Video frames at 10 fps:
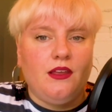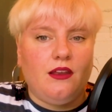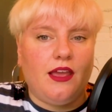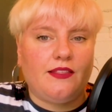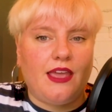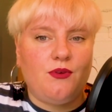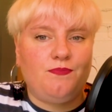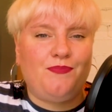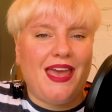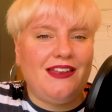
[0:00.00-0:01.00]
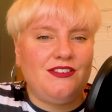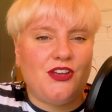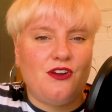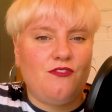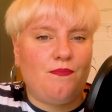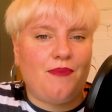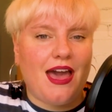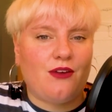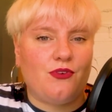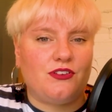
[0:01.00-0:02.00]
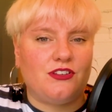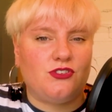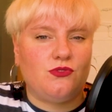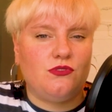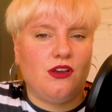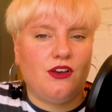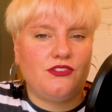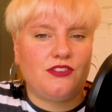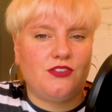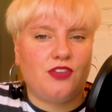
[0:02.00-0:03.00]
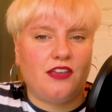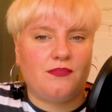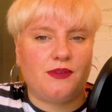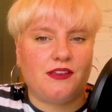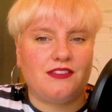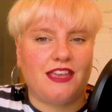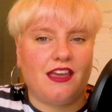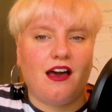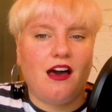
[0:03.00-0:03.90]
Like they would bend over backwards and do nasty things because they are